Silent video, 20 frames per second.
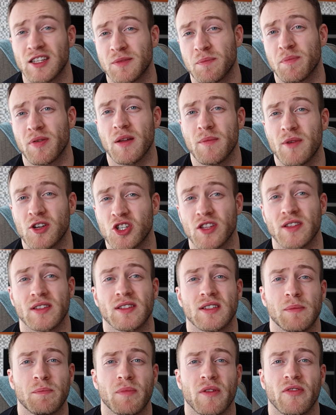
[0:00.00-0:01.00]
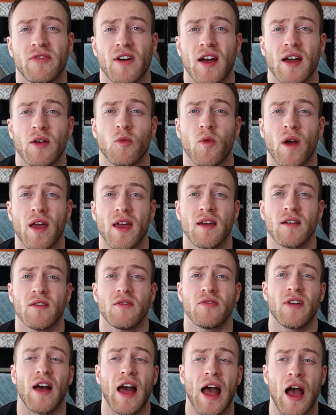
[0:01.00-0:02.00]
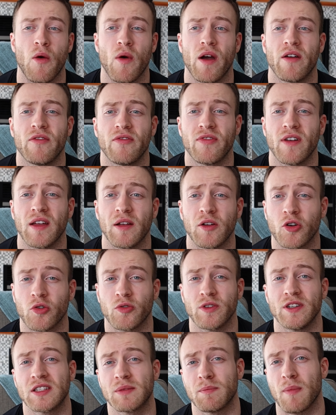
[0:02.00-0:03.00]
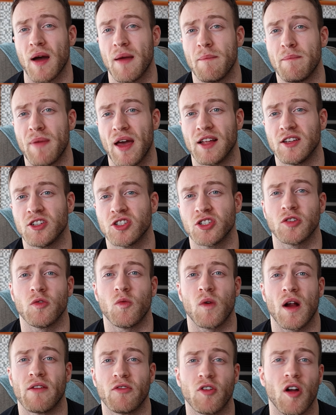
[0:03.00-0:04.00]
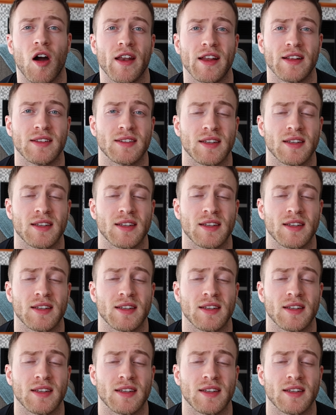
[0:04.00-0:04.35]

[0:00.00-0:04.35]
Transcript: is pretty much the simplified way of how I've increased my bench to where I've gotten it